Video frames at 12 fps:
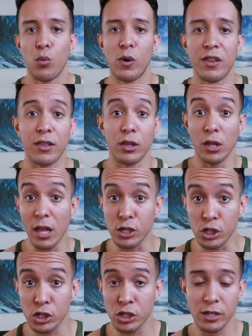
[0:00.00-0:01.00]
with
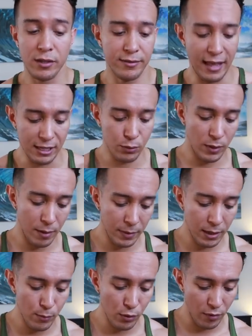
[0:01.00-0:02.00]
lunch, that's when I'm
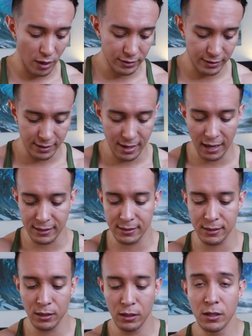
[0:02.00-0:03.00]
gonna move on to the
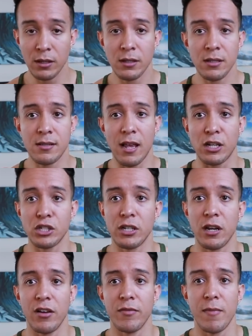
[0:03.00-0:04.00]
next
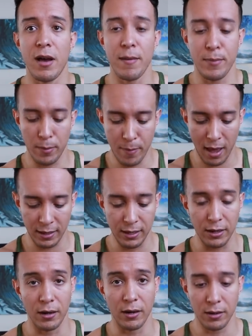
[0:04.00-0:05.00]
section of my pill pack
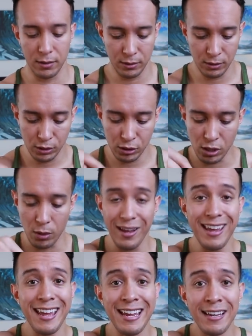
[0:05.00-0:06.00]
here. So
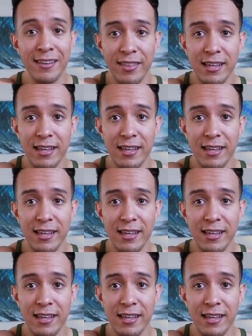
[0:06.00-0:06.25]
in